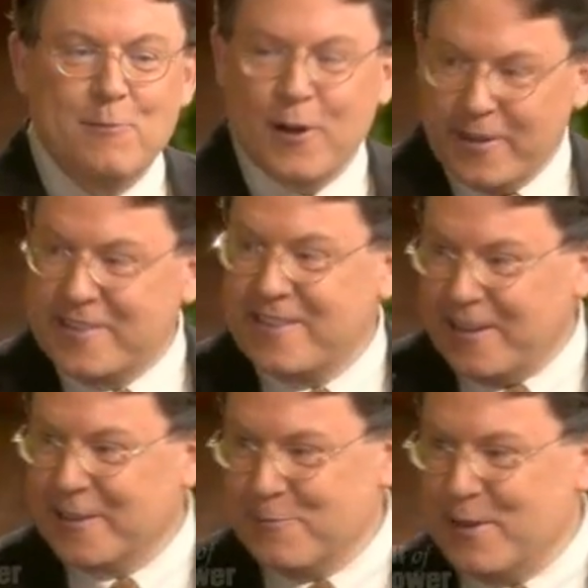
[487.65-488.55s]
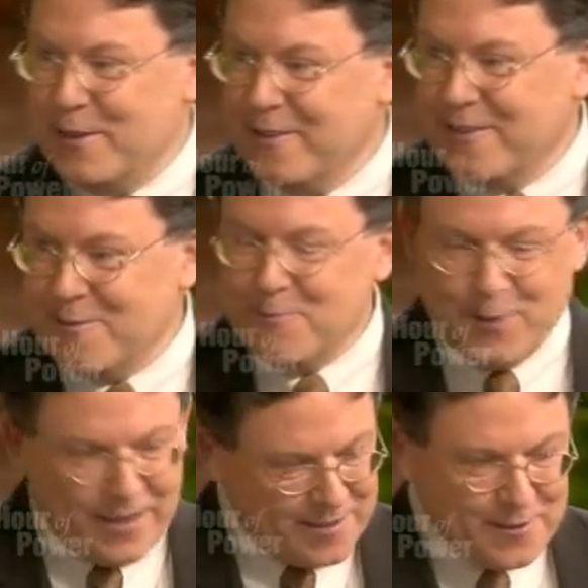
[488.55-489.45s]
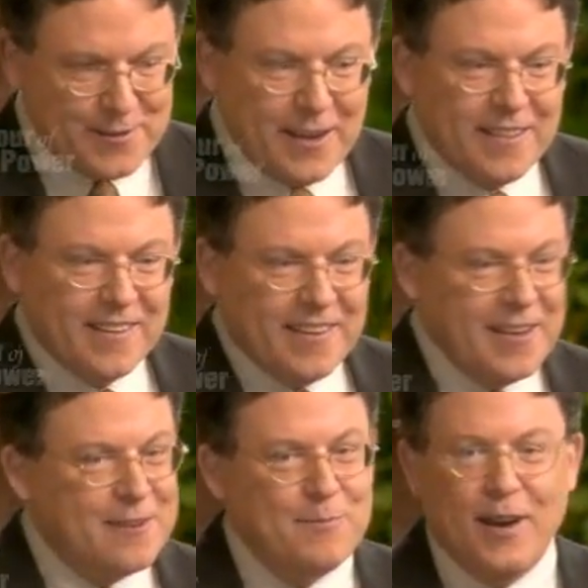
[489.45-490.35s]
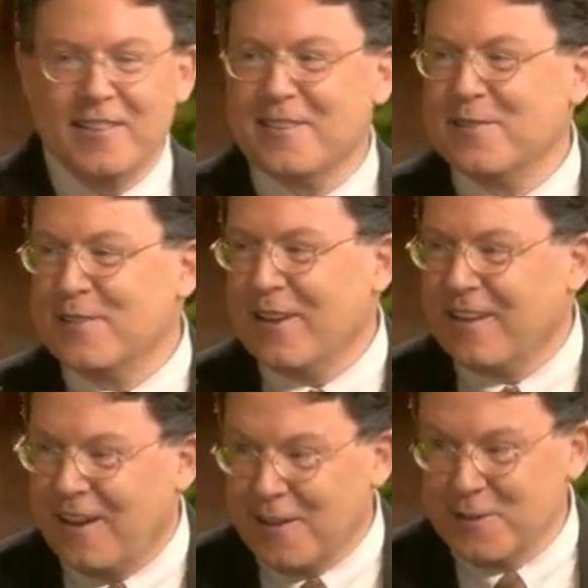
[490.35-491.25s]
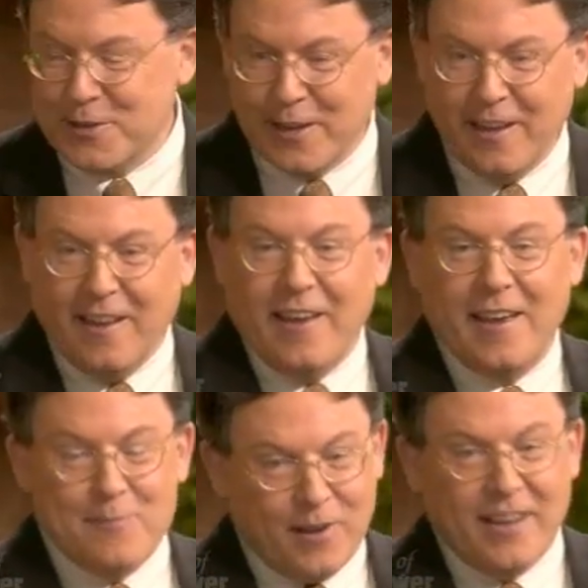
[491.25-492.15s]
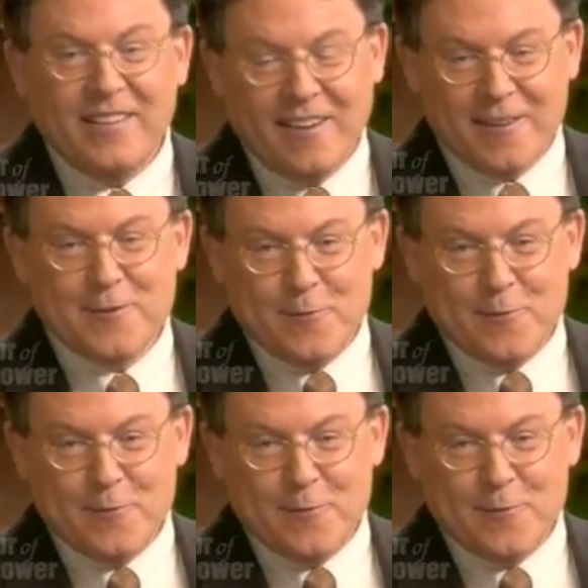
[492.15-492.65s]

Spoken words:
Marty Seligman, as you said, the king of positive psychology, and by Dr.